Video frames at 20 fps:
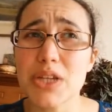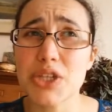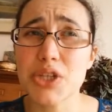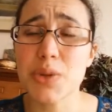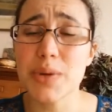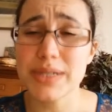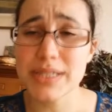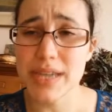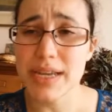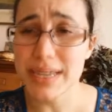
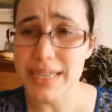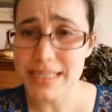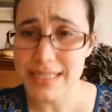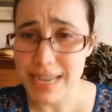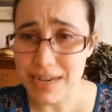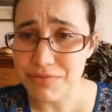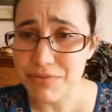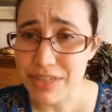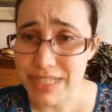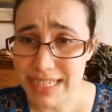to a certain
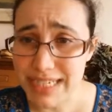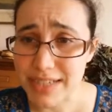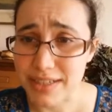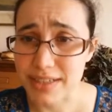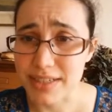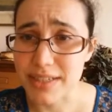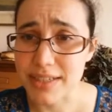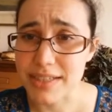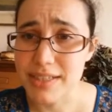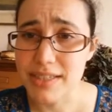extent
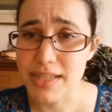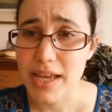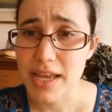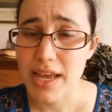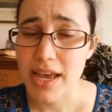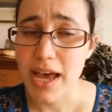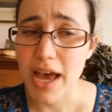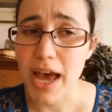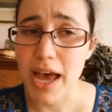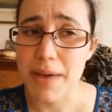ridiculous
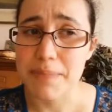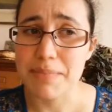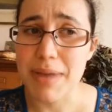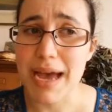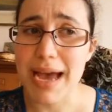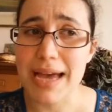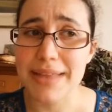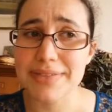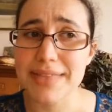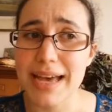um,
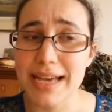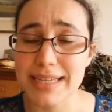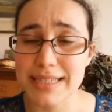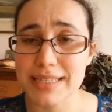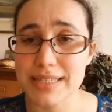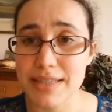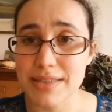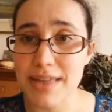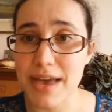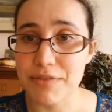and that
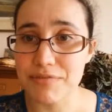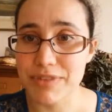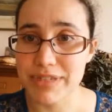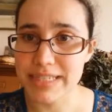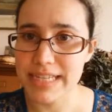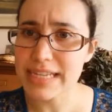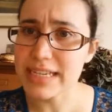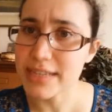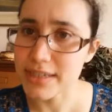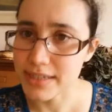is that
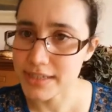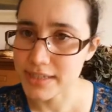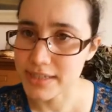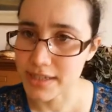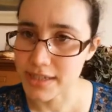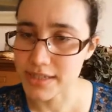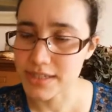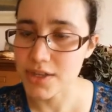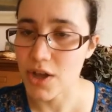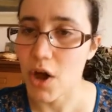
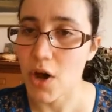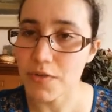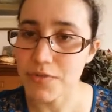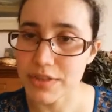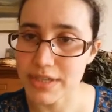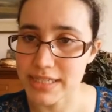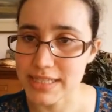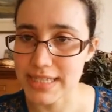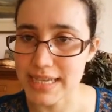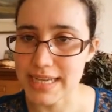ridiculousness of
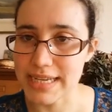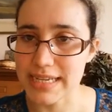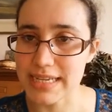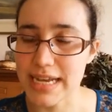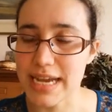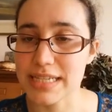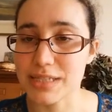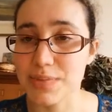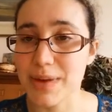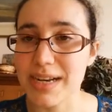the scene,
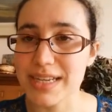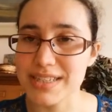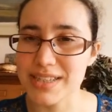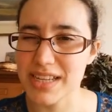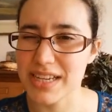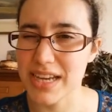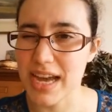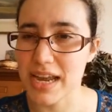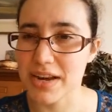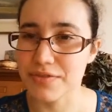as well as
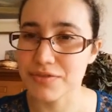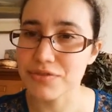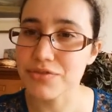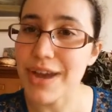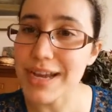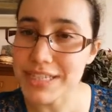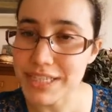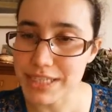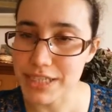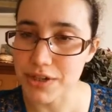the kind of
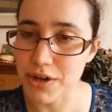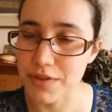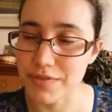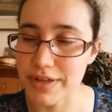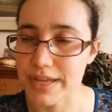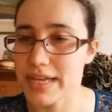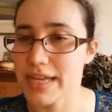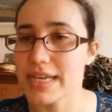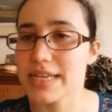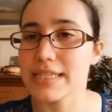tragedy of
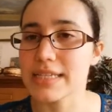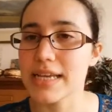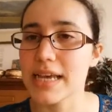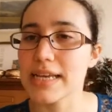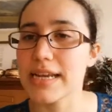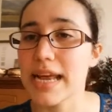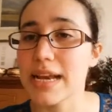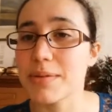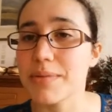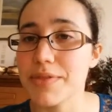it, is
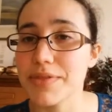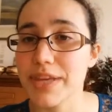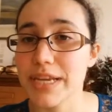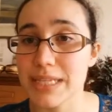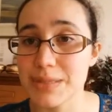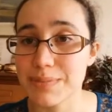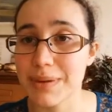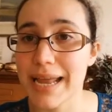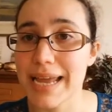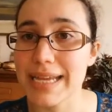an element that
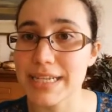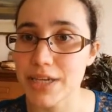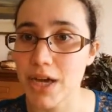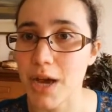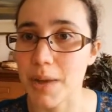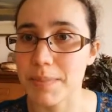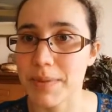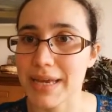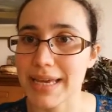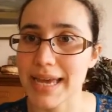is played
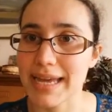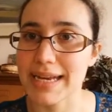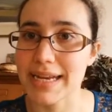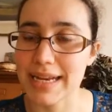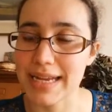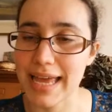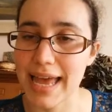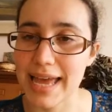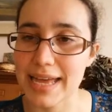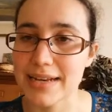up again and
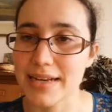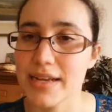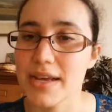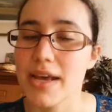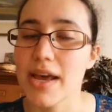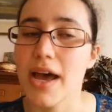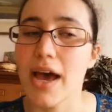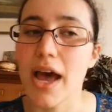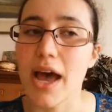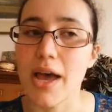again.
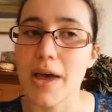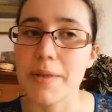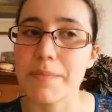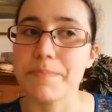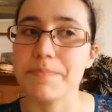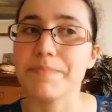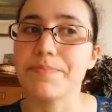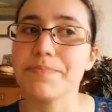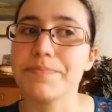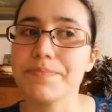
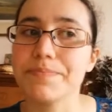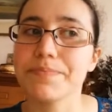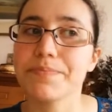Um,